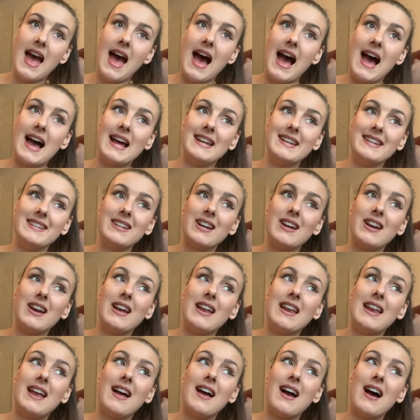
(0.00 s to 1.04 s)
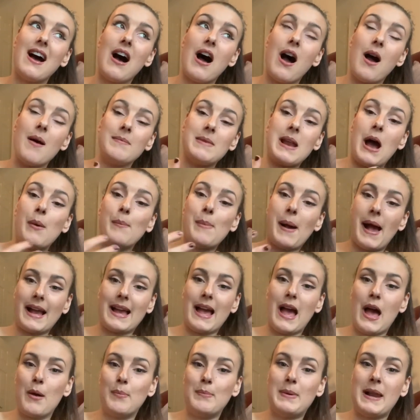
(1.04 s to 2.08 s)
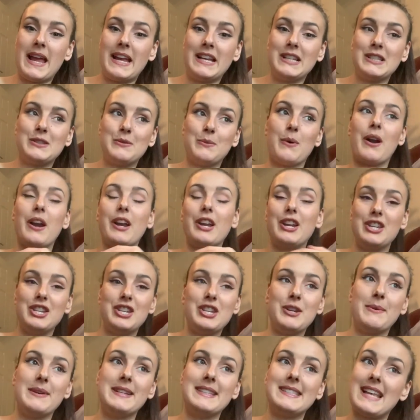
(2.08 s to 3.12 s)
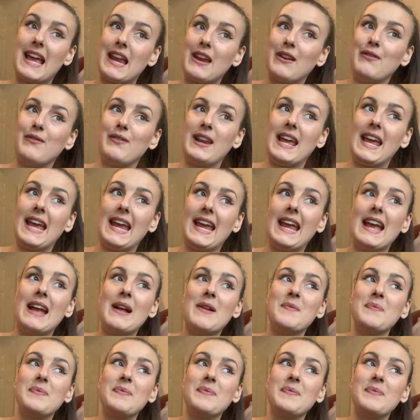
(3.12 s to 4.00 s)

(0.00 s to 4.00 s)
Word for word: And I'm now back at a place where I can do it safely